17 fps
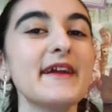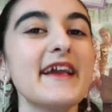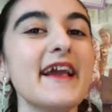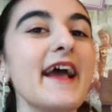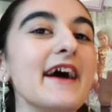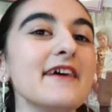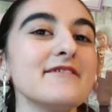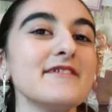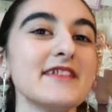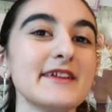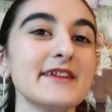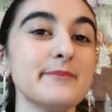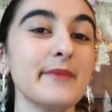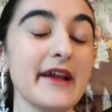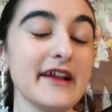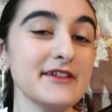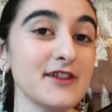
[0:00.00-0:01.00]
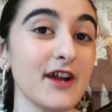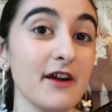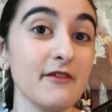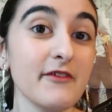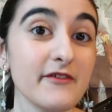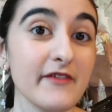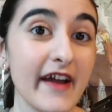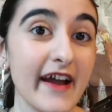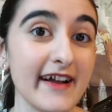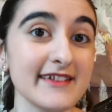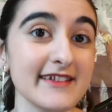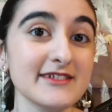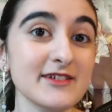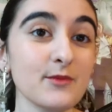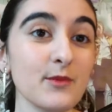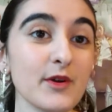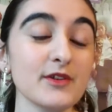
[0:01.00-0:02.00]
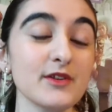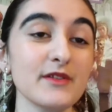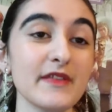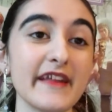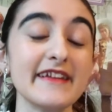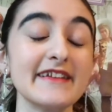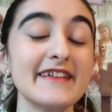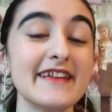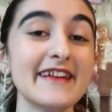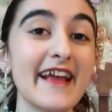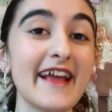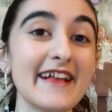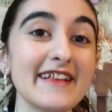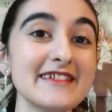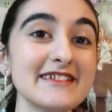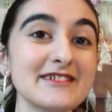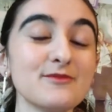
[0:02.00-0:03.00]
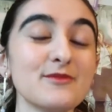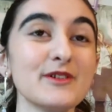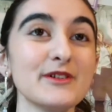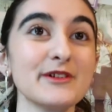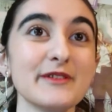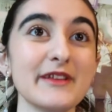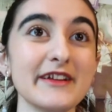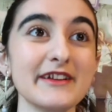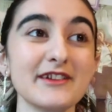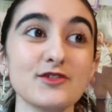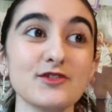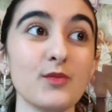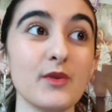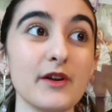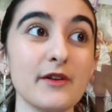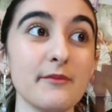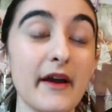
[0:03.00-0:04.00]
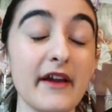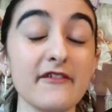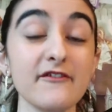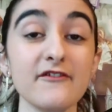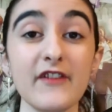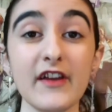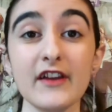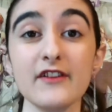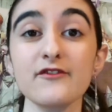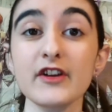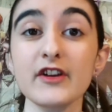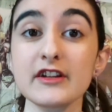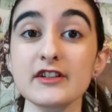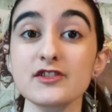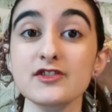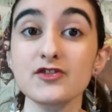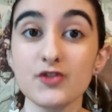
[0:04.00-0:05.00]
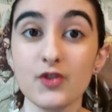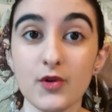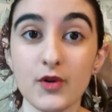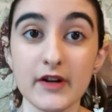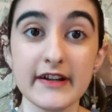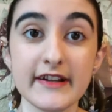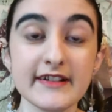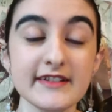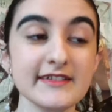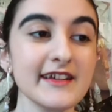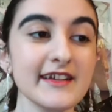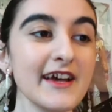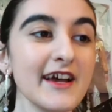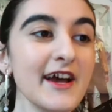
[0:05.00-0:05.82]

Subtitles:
heavily based off of Alice in Wonderland, and Alice in Wonderland is one of my favorite stories.